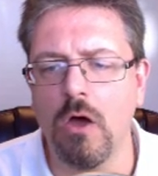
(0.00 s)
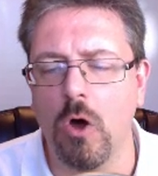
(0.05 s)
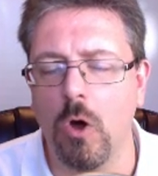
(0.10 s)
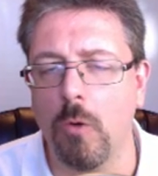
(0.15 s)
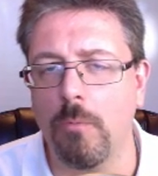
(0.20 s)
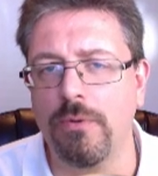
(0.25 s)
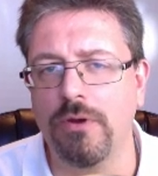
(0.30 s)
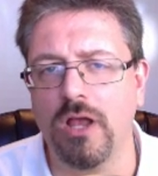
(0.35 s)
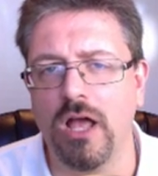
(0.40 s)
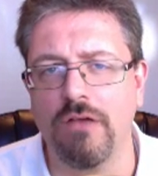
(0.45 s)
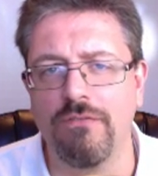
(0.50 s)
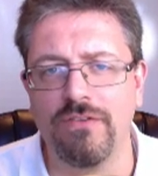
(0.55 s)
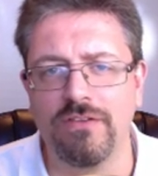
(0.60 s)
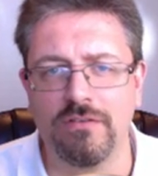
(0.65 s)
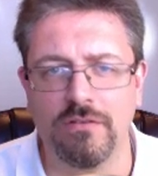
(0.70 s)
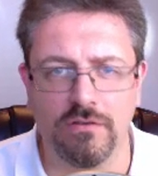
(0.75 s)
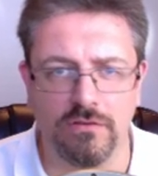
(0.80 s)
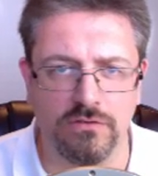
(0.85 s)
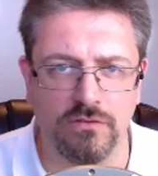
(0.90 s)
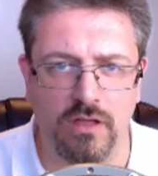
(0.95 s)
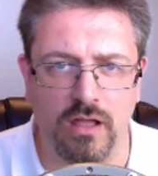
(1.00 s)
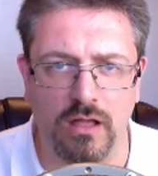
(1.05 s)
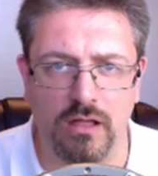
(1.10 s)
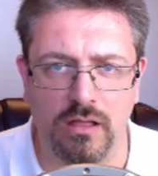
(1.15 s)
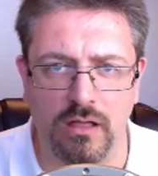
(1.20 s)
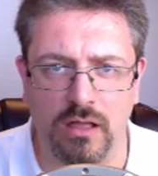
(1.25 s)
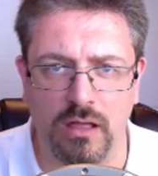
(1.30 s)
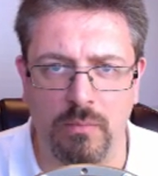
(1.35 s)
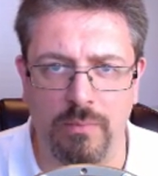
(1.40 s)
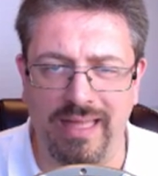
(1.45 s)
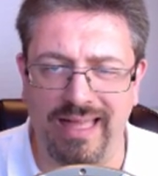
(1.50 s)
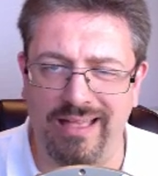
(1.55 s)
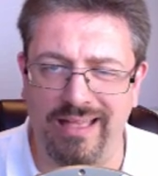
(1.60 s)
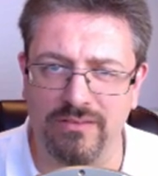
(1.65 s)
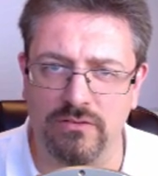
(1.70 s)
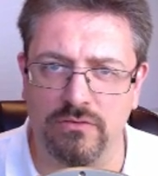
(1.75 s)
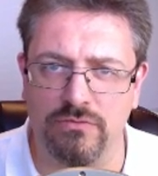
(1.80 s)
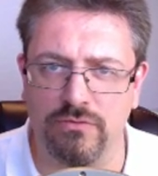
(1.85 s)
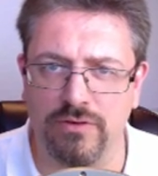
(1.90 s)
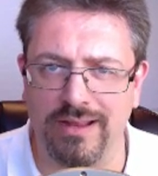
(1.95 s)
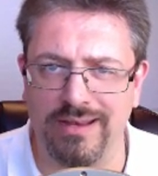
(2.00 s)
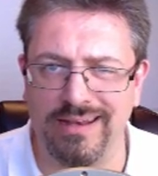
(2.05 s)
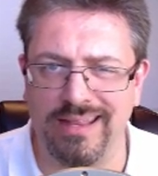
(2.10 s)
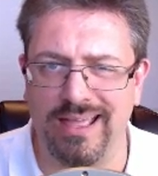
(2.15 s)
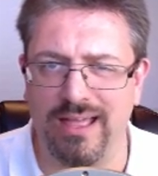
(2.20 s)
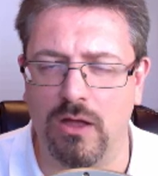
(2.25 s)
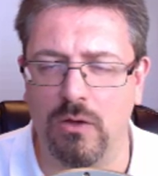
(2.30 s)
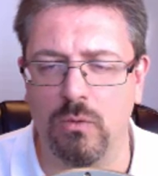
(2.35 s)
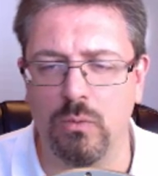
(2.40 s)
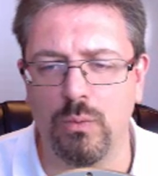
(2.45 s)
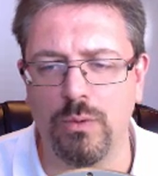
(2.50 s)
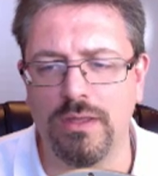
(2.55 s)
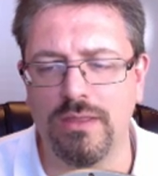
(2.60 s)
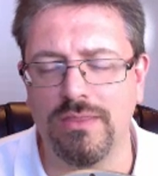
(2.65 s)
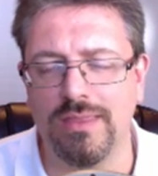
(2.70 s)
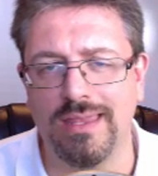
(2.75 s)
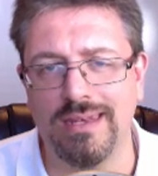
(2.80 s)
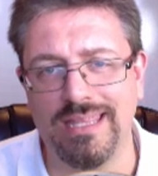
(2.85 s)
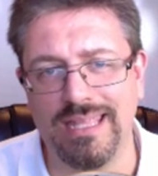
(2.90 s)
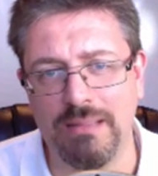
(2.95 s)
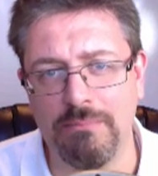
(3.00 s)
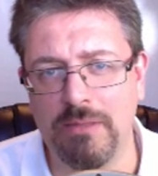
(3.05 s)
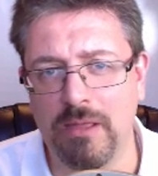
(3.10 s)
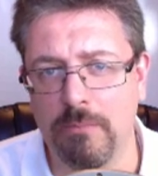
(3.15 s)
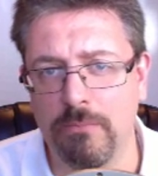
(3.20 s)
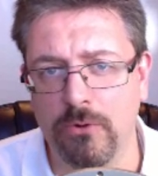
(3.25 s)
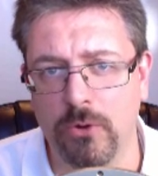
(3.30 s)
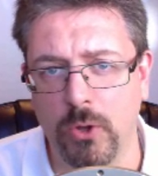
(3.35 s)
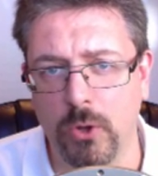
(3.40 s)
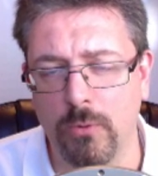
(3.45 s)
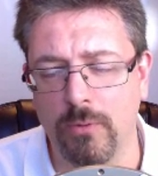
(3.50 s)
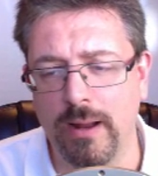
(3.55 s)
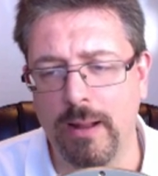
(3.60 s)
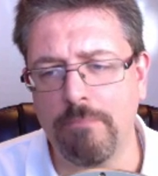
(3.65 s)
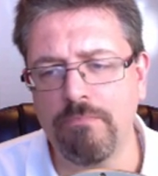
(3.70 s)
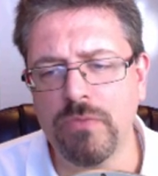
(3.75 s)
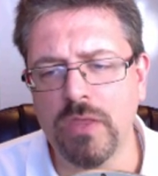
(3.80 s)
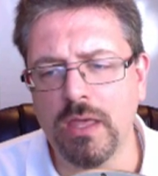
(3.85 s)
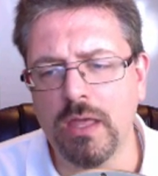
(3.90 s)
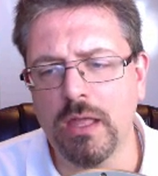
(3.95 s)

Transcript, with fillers: OpenOffice does not come as of right now with an email program.